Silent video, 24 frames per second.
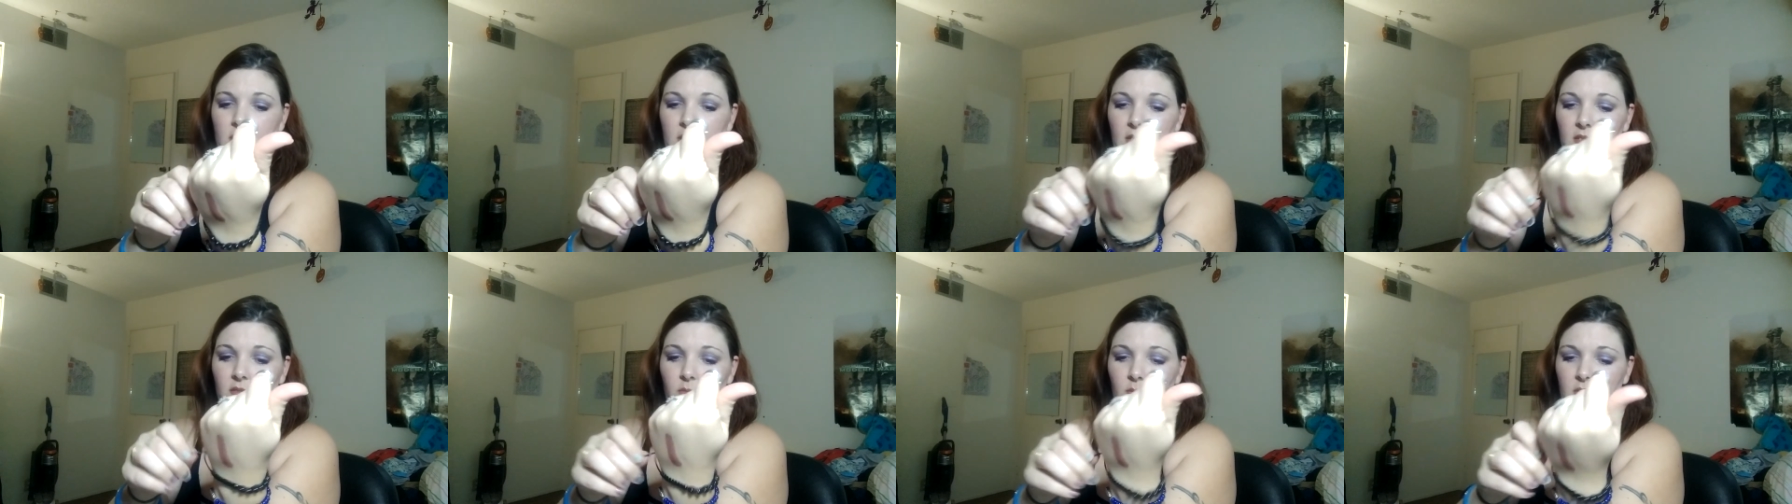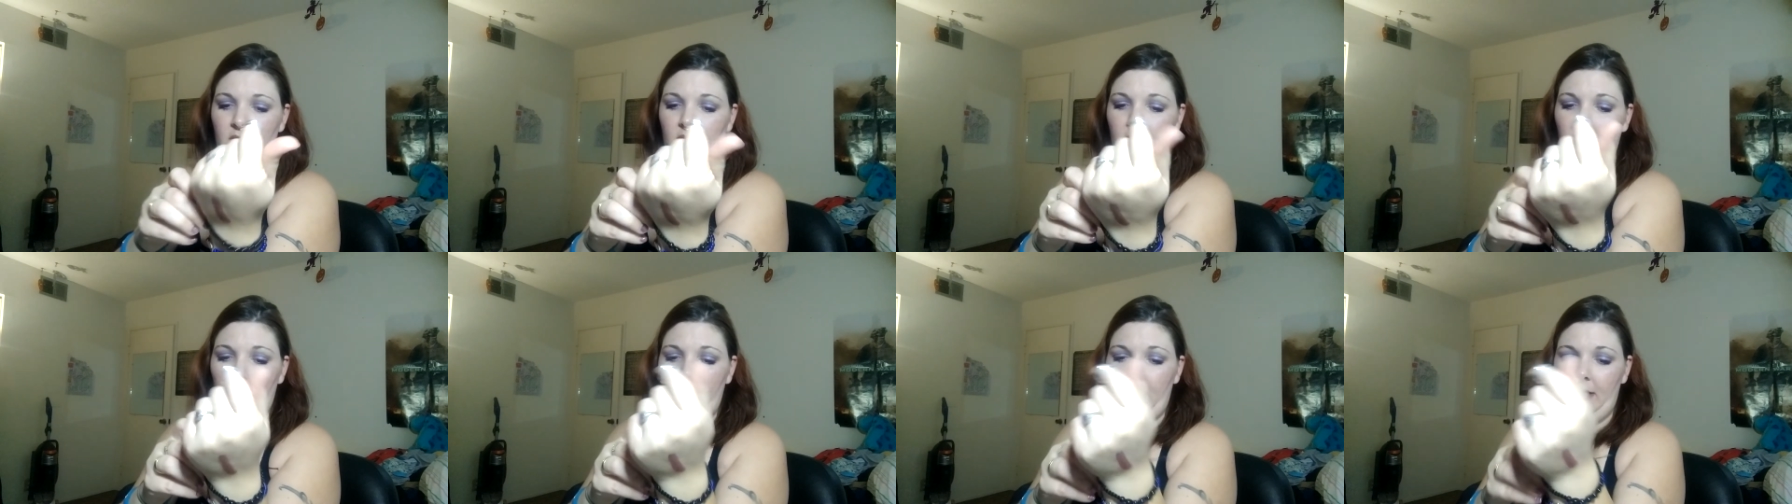This
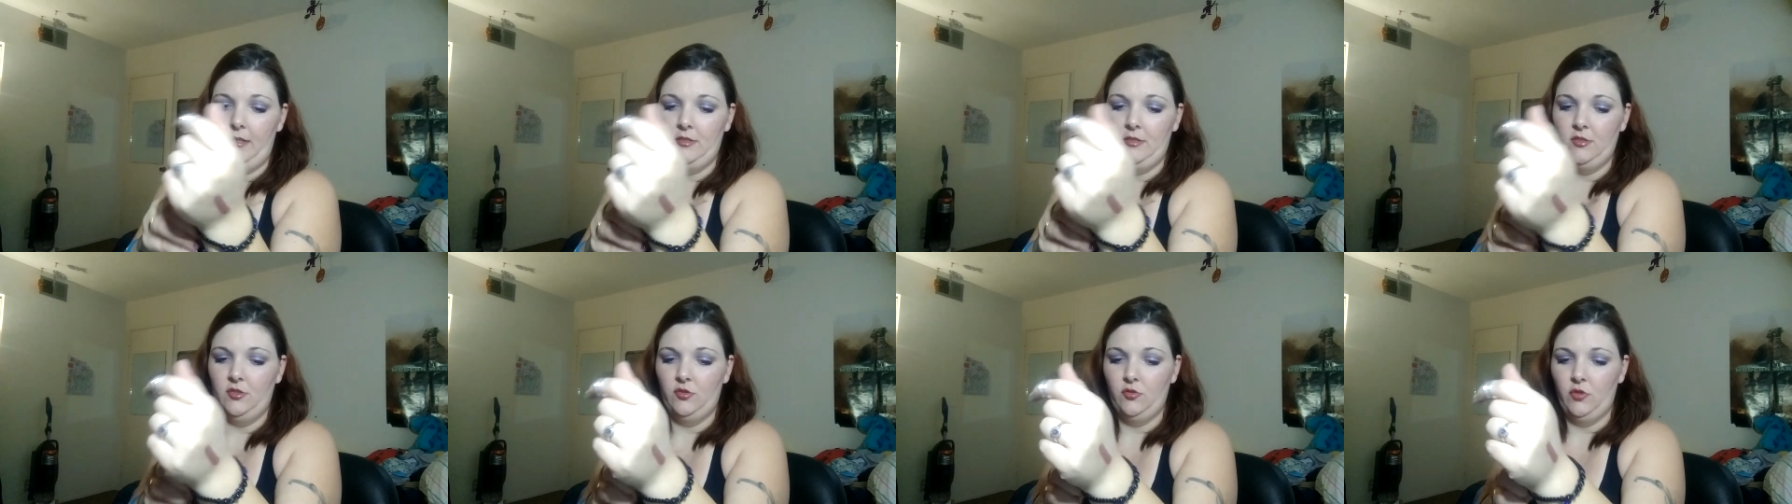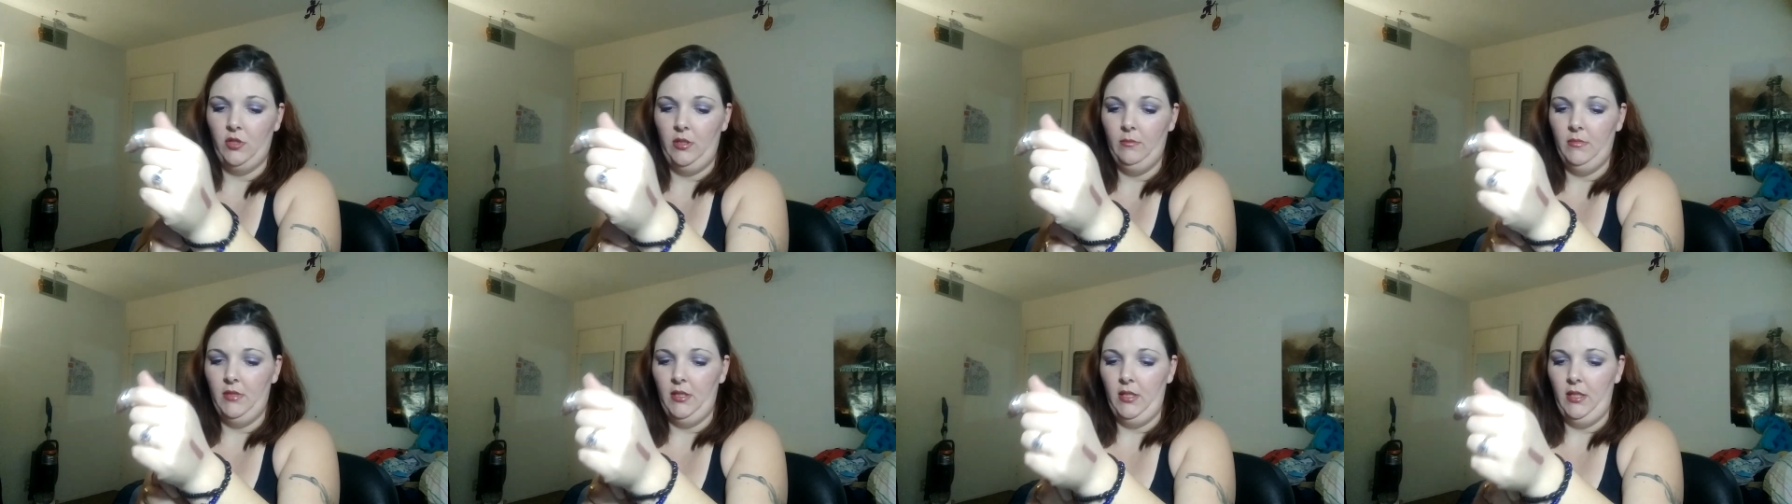one's like
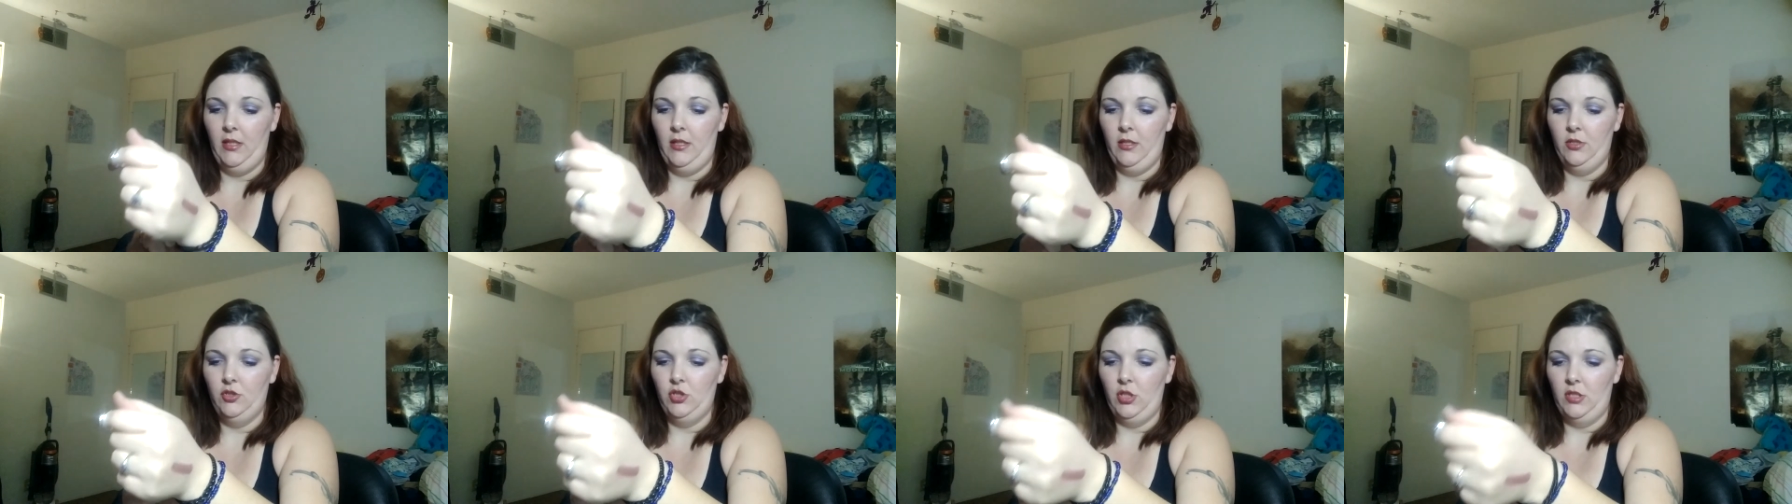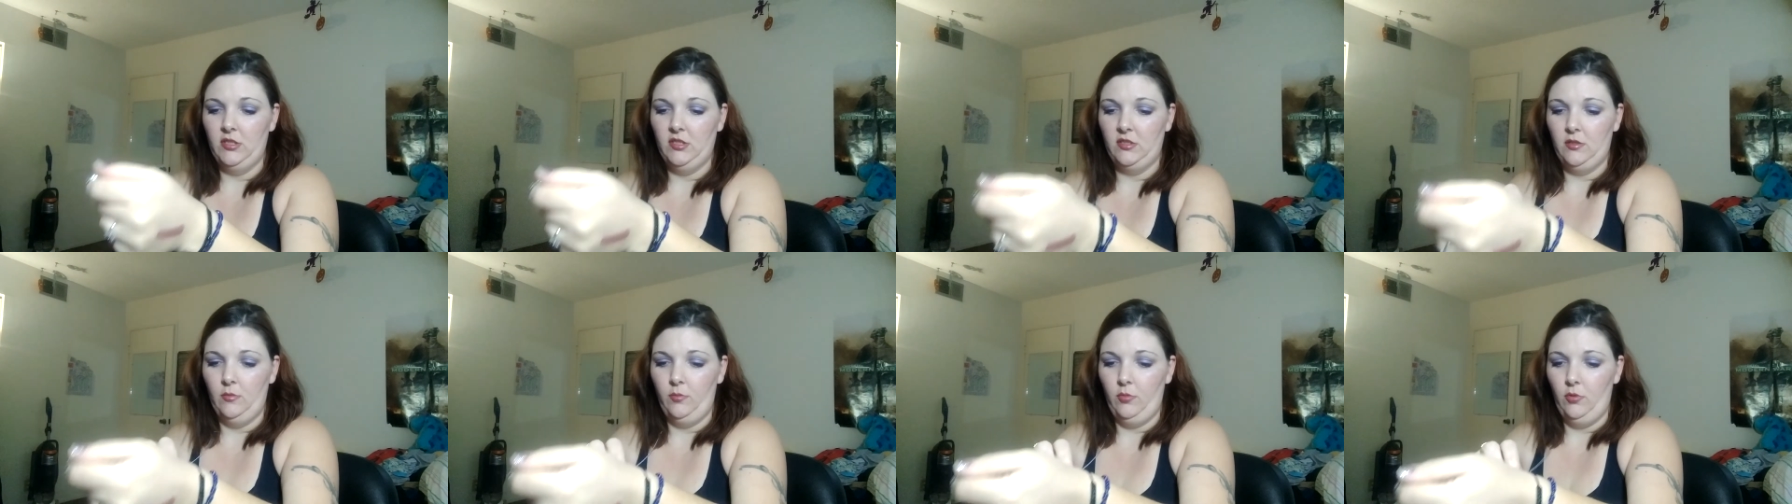extremely
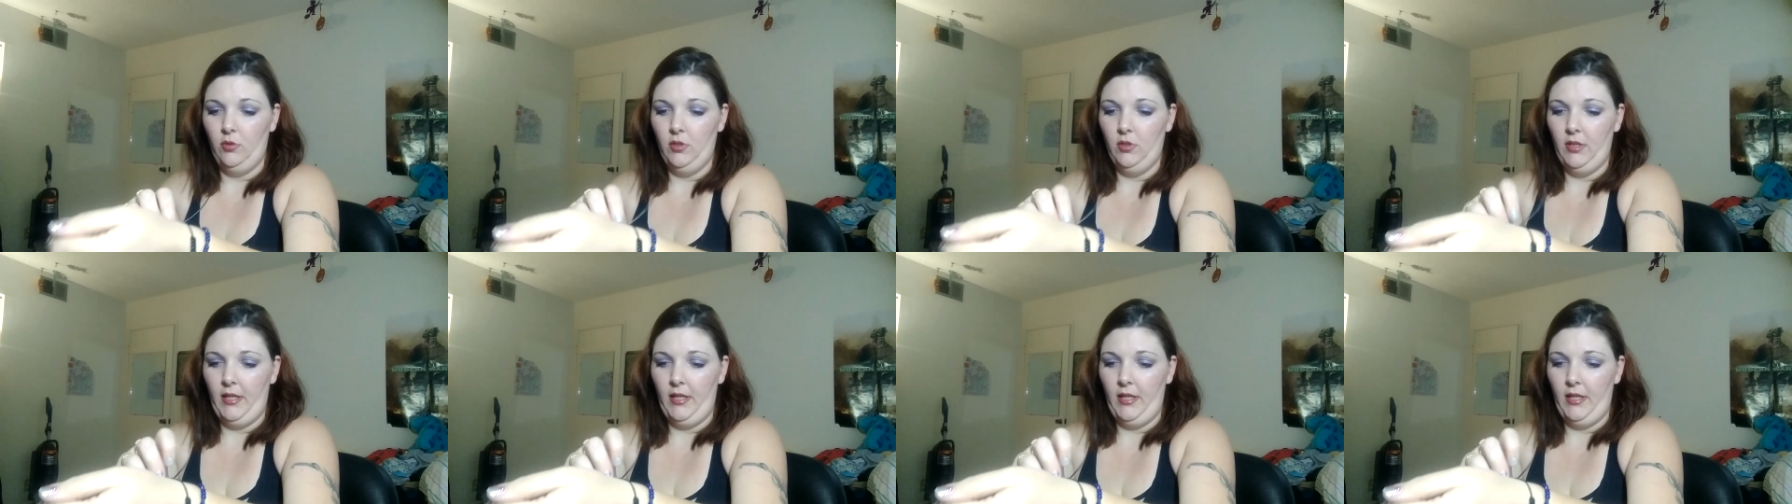adjustable.